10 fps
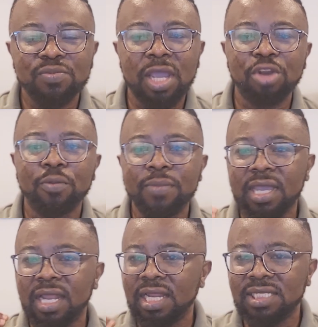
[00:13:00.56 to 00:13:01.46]
might not be
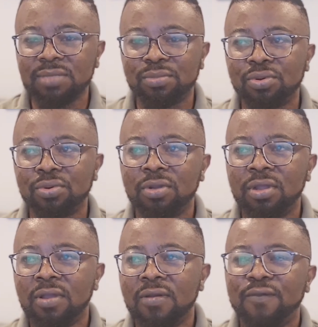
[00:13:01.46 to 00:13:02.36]
eligible
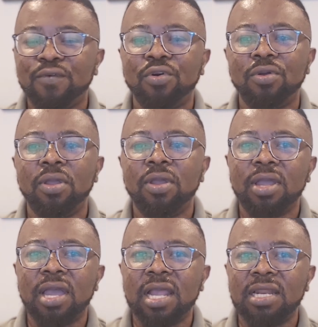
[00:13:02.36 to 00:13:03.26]
for
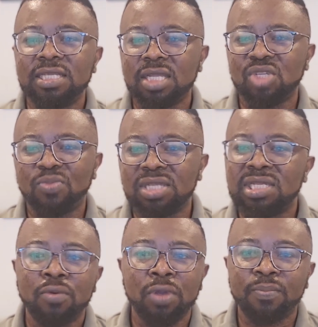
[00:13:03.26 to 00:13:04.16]
at least the
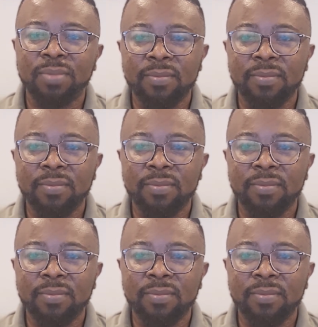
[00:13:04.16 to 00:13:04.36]
spousal work